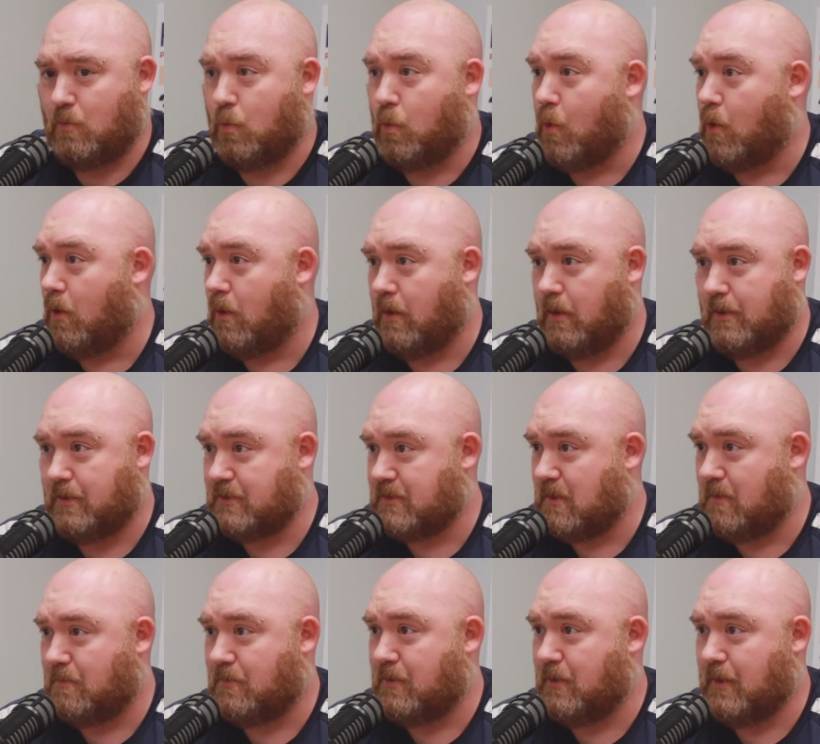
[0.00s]
warrant
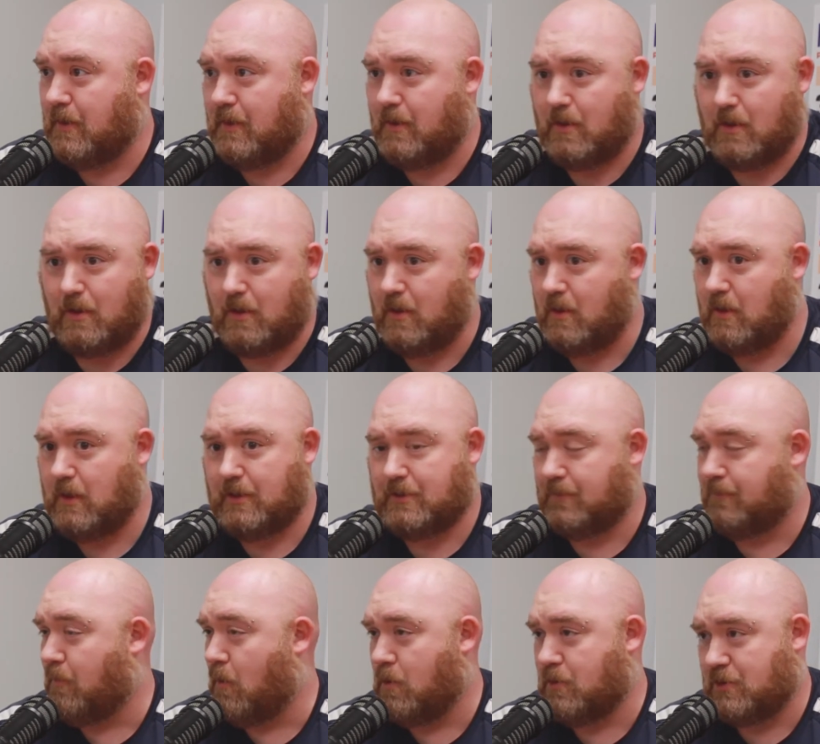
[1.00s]
something as
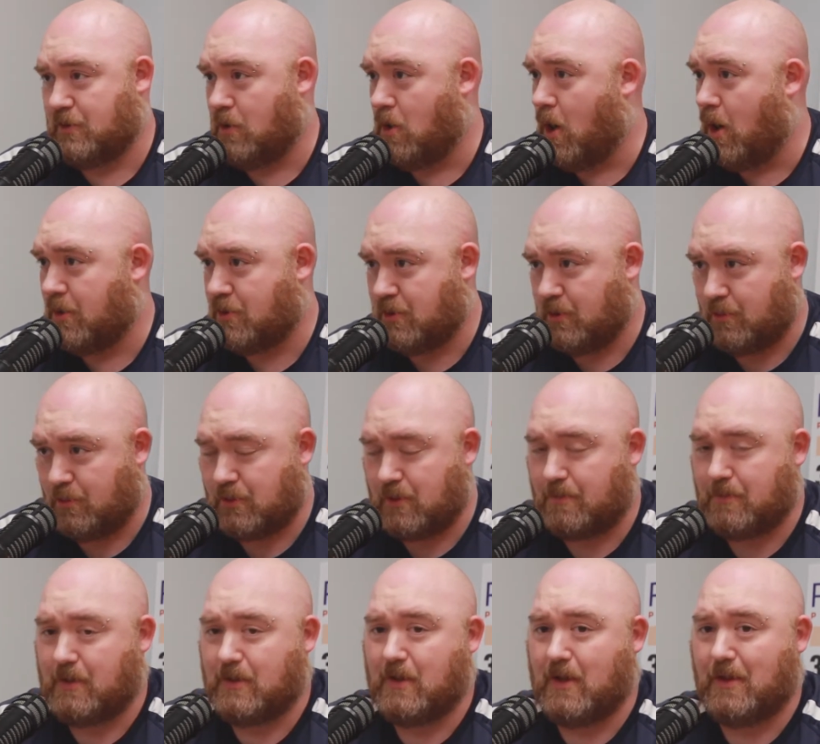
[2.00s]
far as an auction or
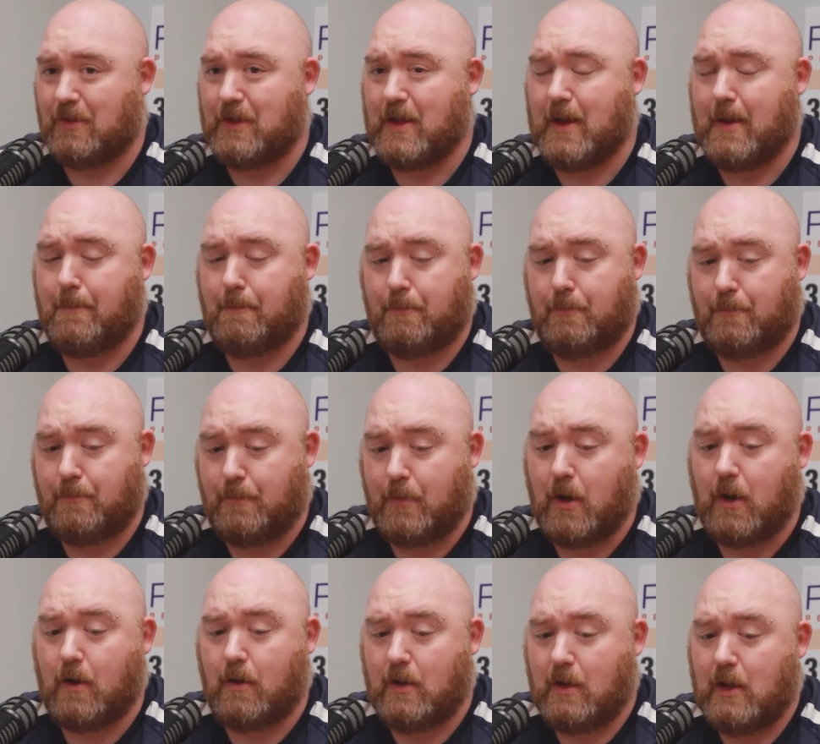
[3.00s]
something like that. Right.
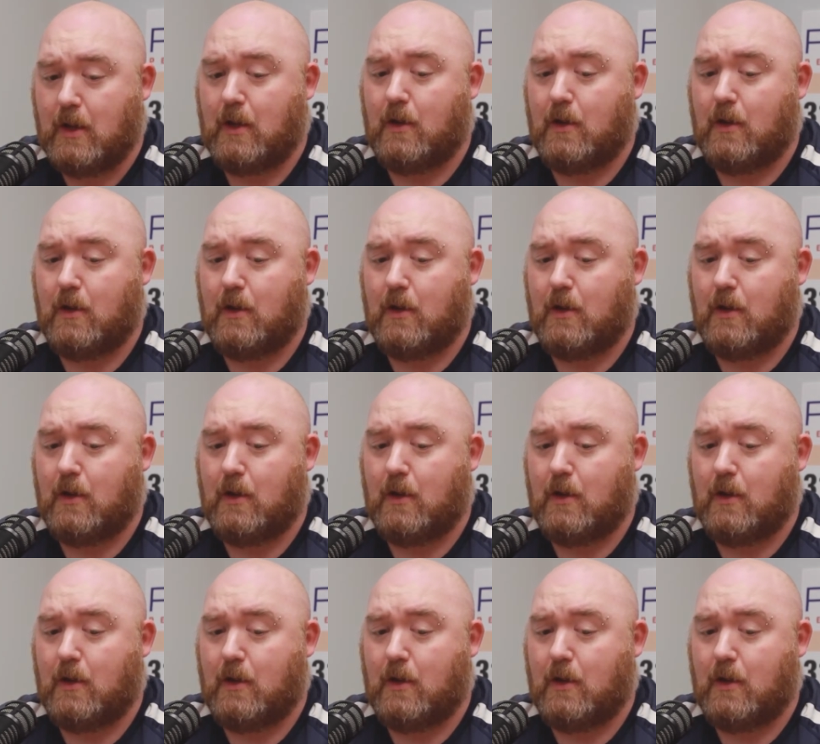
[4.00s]
But